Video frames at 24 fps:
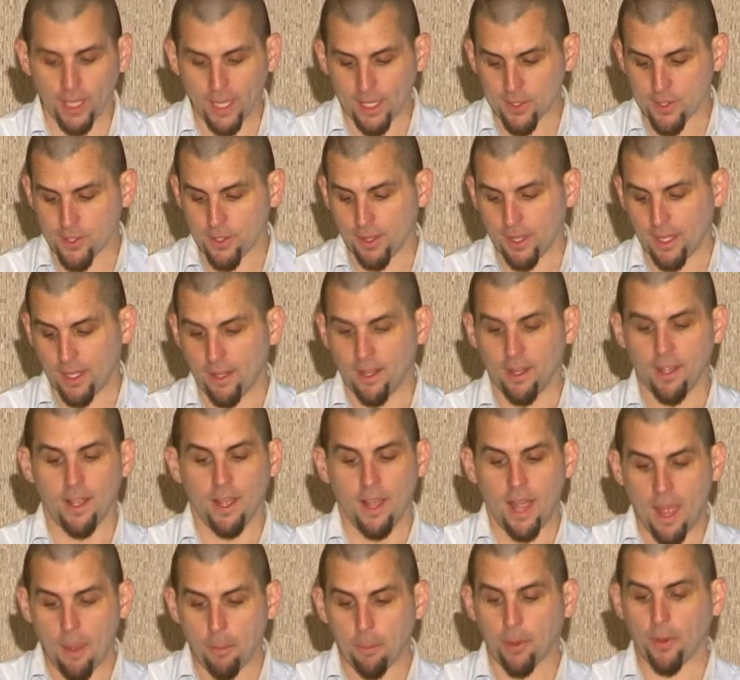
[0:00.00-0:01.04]
it so that
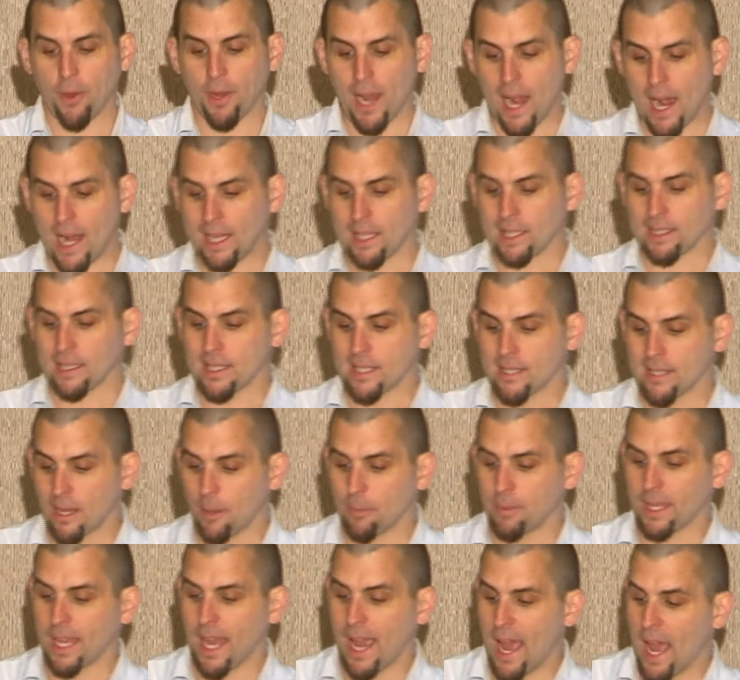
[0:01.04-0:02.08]
periodically
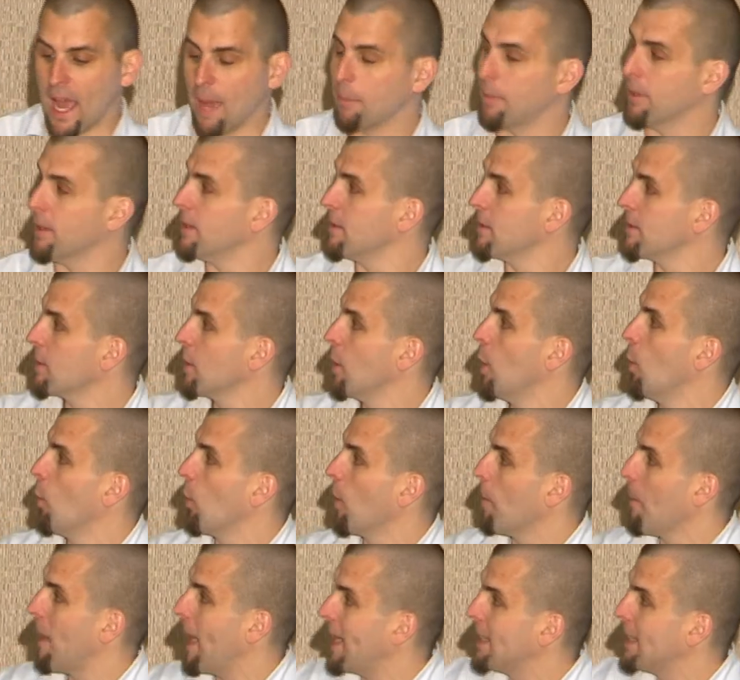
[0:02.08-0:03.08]
something happens where my